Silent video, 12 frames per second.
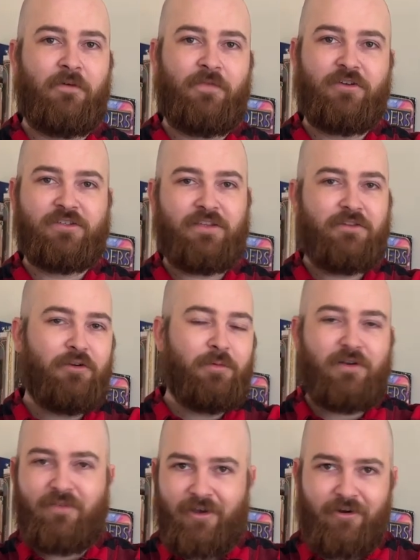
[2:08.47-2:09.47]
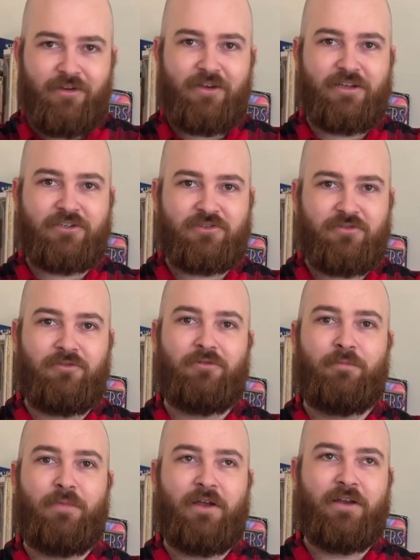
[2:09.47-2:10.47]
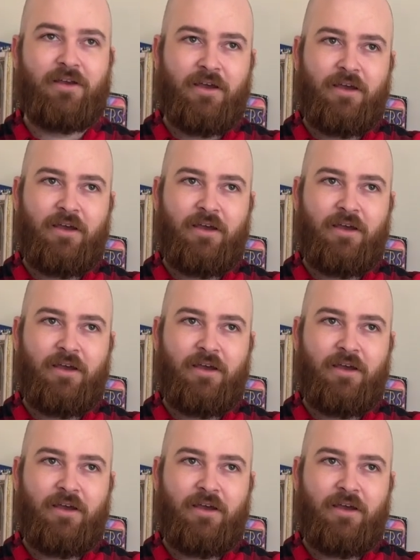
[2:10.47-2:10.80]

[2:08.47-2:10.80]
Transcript: there's a little bit of area control, but